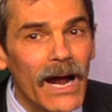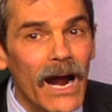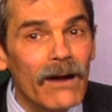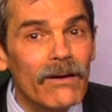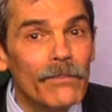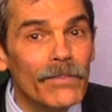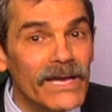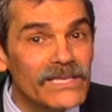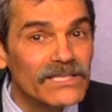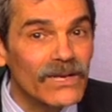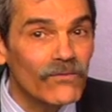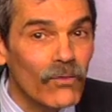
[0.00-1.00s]
are a
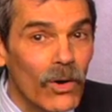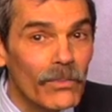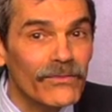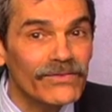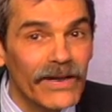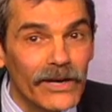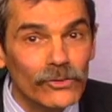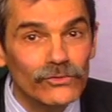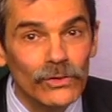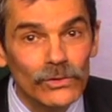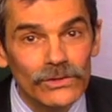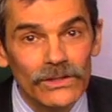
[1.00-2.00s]
basic form of
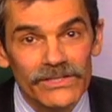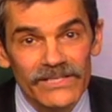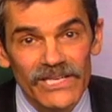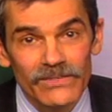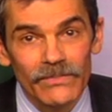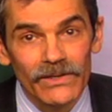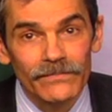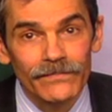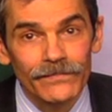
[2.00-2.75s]
psychosocial assessment.